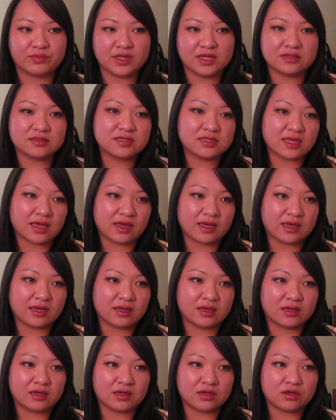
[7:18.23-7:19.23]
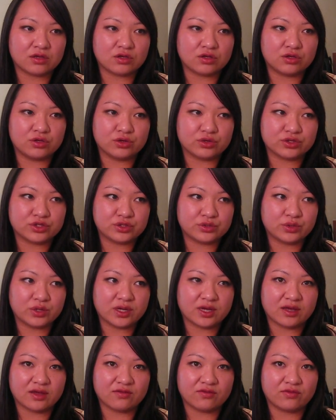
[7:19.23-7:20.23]
let's say you're
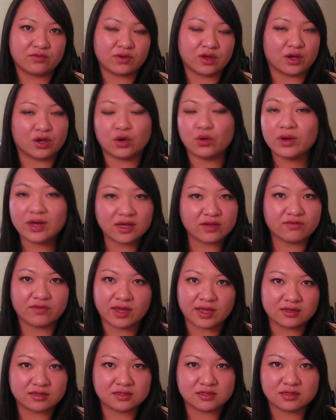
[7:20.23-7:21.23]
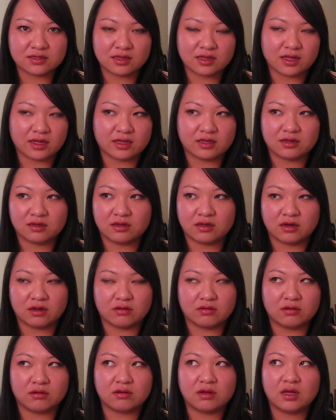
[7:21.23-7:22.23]
doing a quick event, like, you
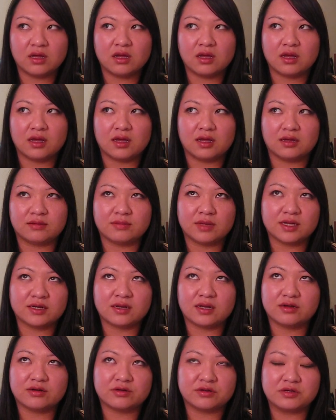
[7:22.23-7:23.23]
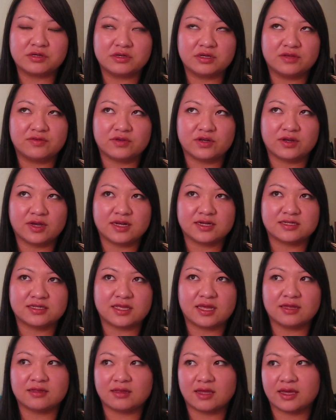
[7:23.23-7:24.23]
know, I don't even know how to
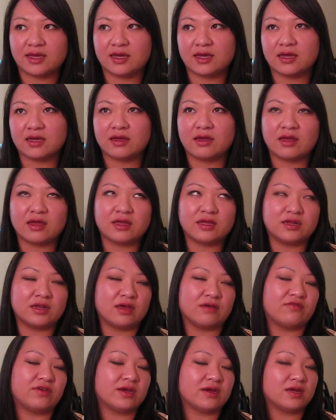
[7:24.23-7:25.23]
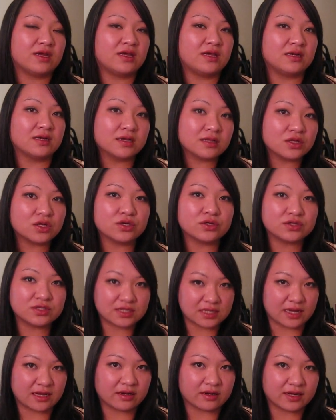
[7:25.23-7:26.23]
say it, like in a very
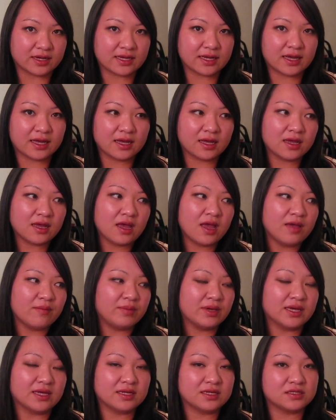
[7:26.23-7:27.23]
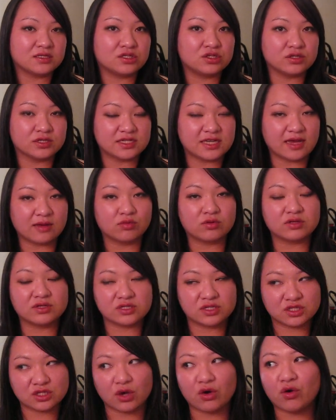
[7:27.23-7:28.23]
enclosed area, because your table
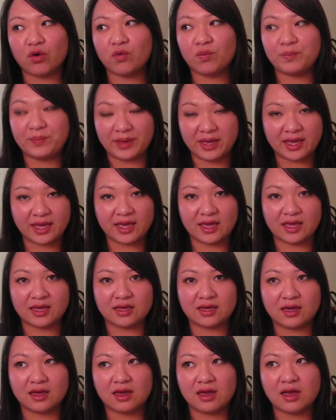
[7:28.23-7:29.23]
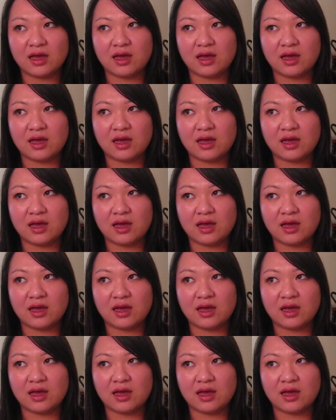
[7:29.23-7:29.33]
is so big,